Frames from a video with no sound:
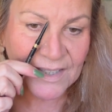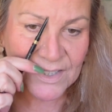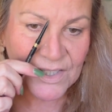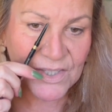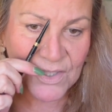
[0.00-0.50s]

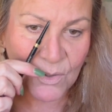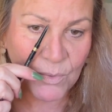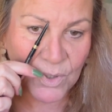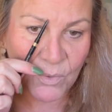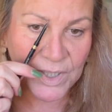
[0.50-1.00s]
So
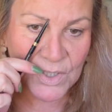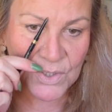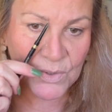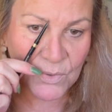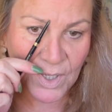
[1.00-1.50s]
we're going
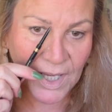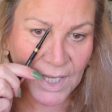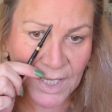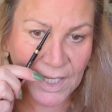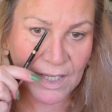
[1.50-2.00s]
to
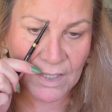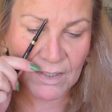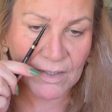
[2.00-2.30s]
a